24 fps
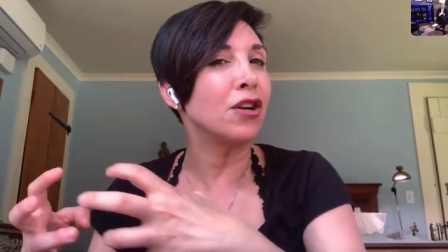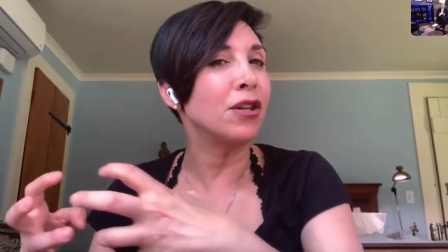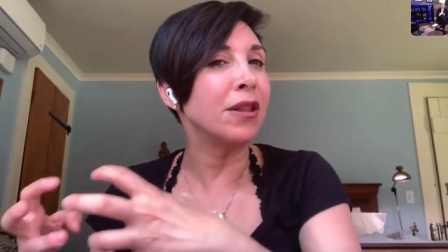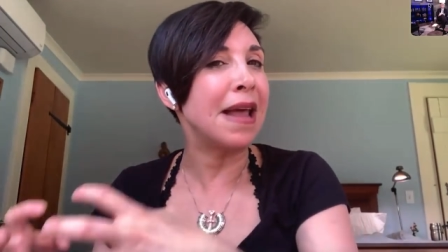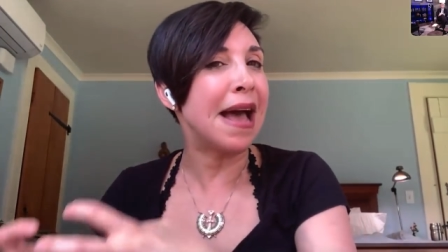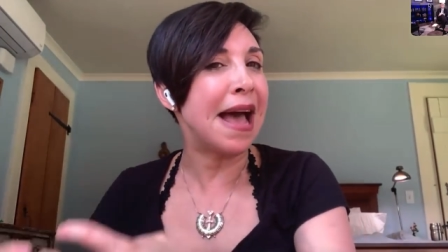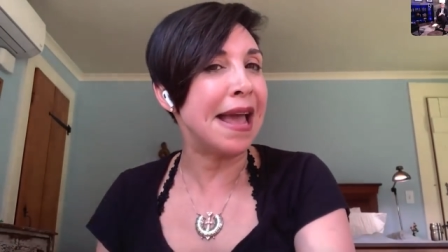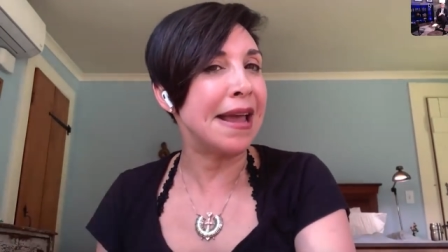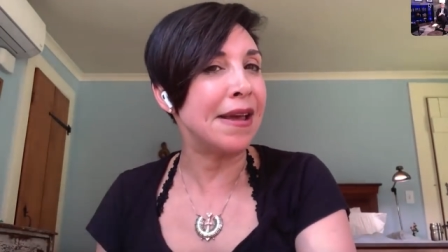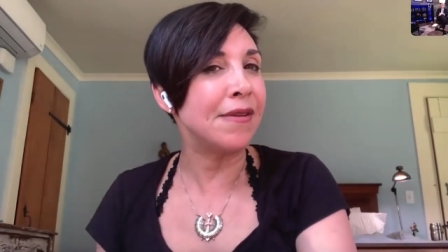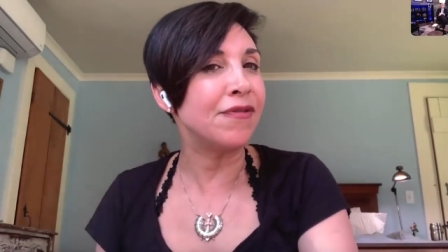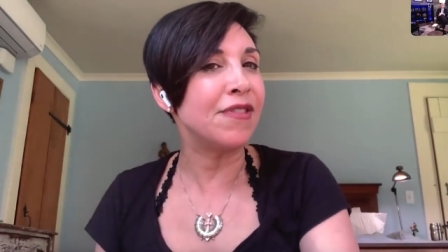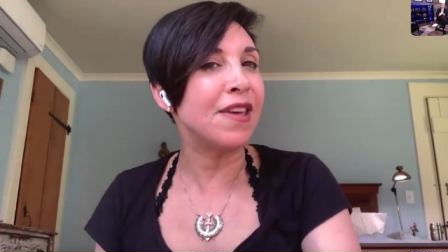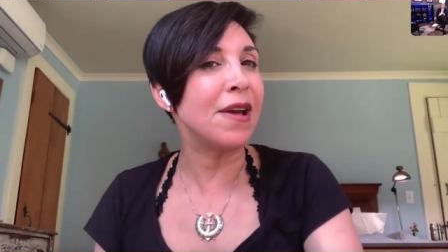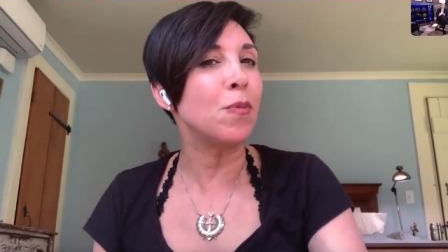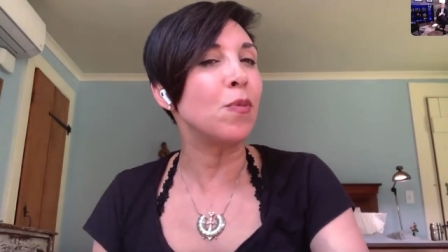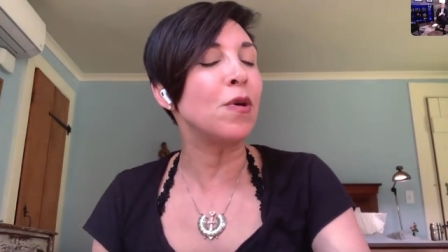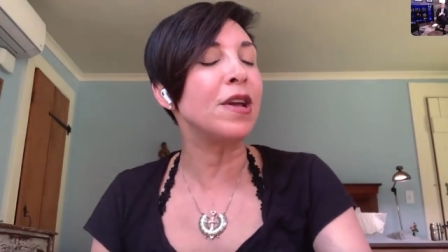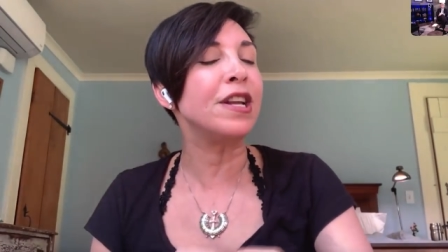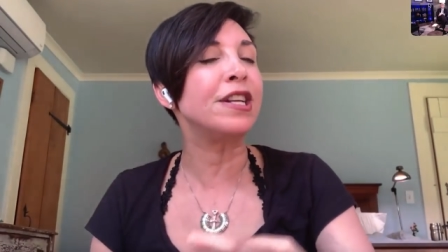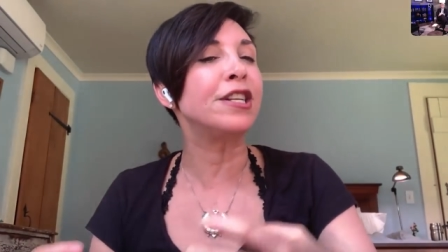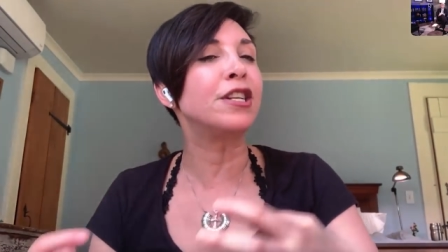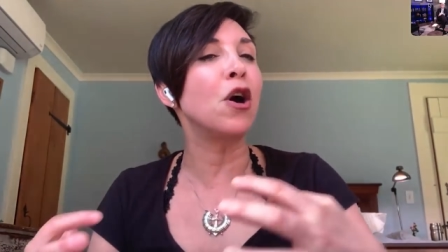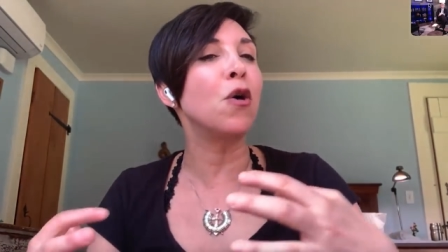life that
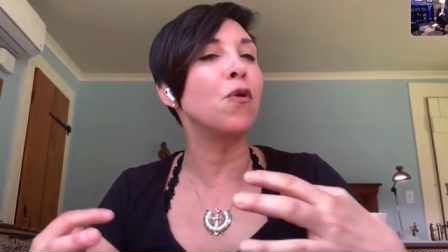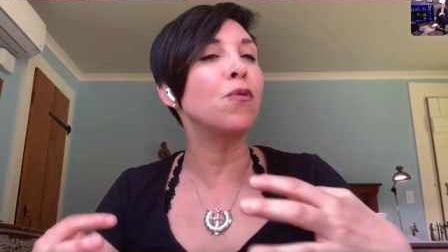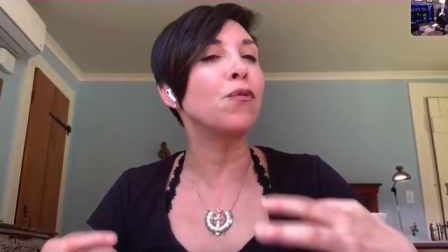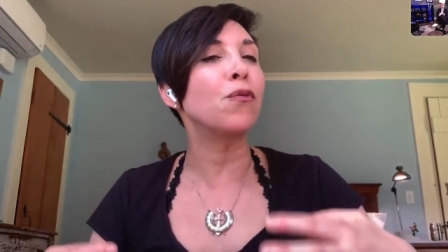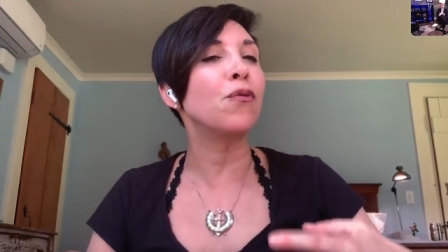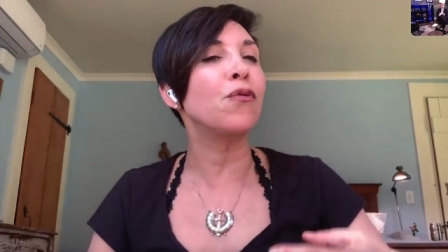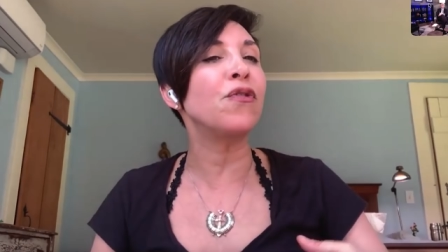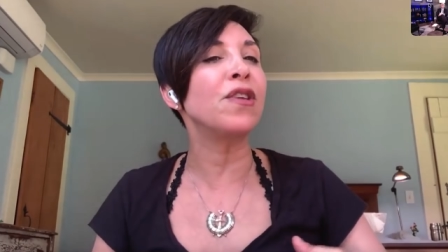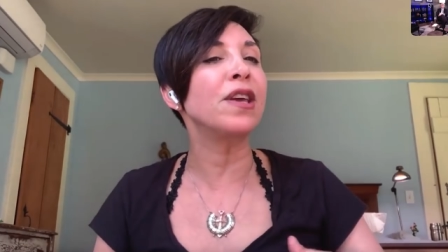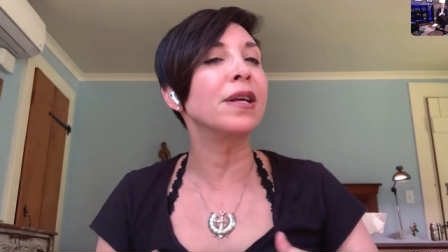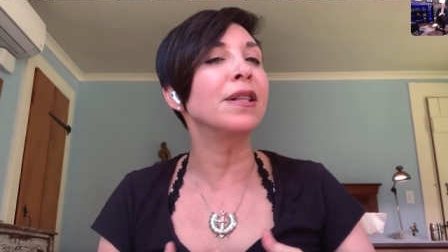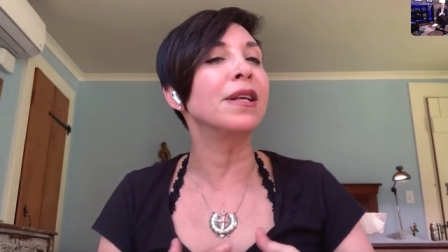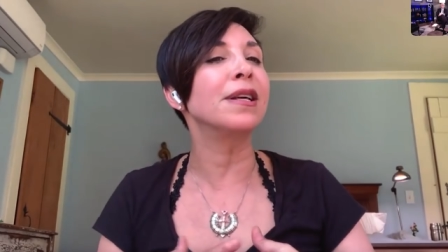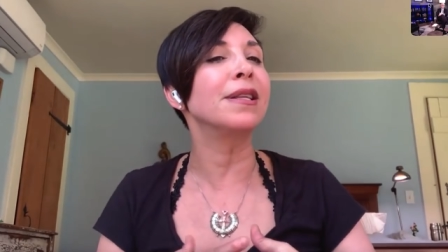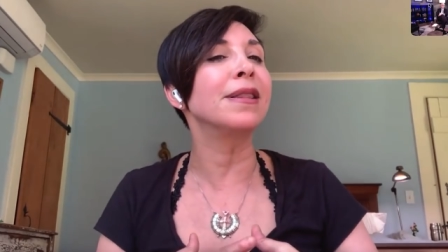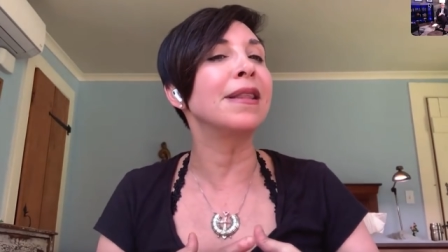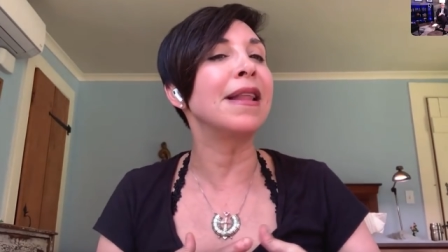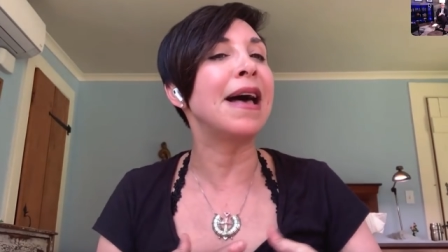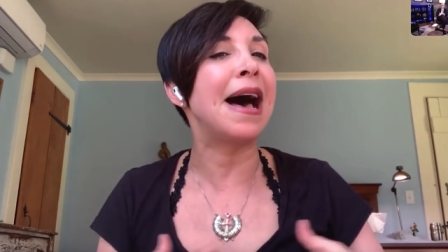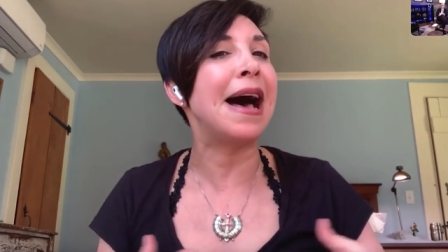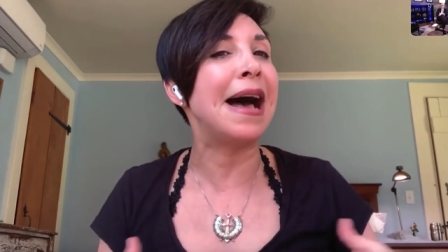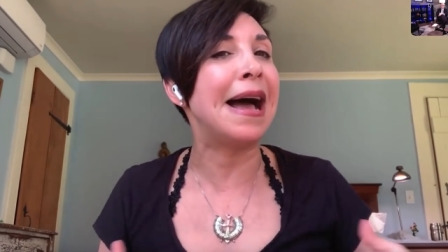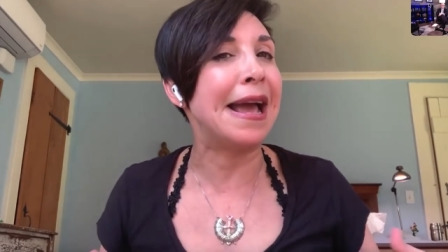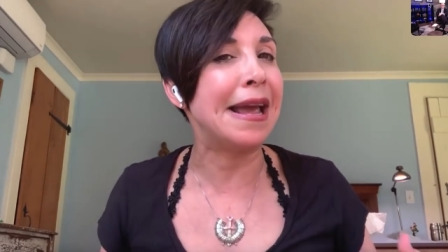we don't feel
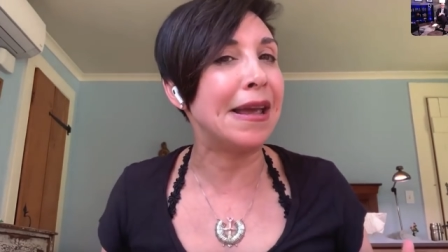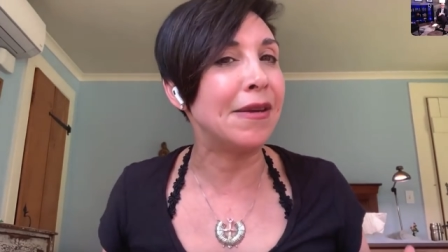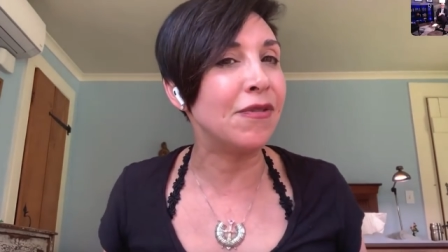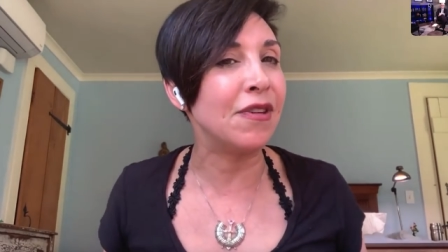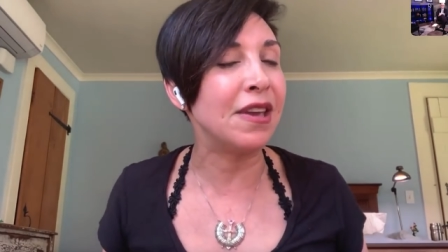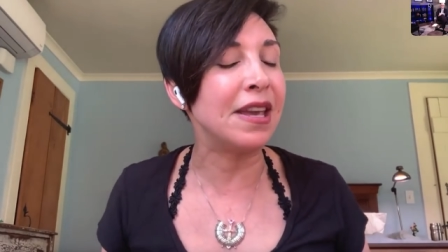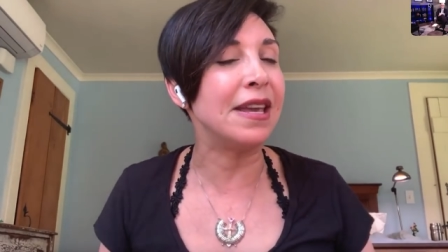alive,